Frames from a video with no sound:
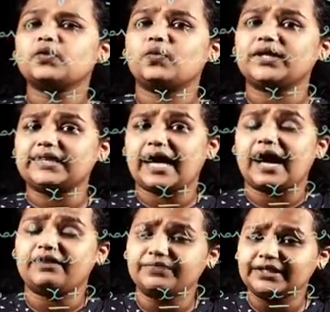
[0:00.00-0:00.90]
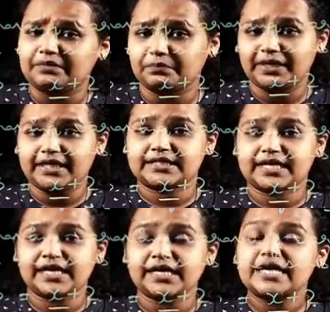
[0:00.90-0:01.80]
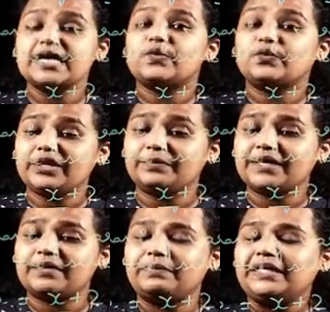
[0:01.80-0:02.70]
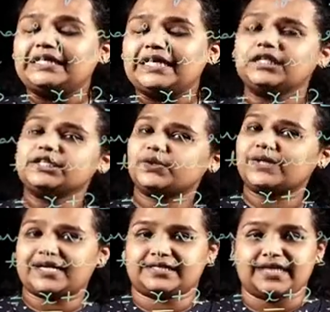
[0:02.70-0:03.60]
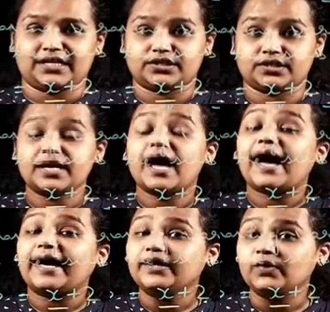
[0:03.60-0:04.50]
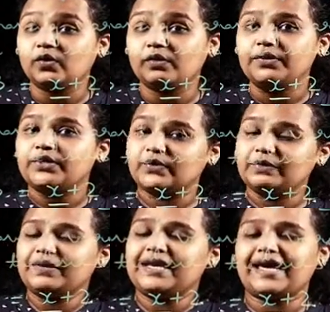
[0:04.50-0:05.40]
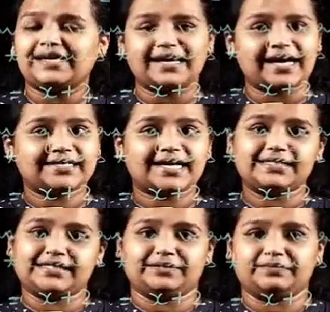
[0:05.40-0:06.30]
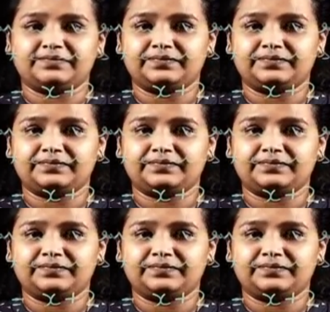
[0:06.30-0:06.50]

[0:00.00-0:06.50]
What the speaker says: With after completing, we will be completing today's session. I hope you will be liking our session.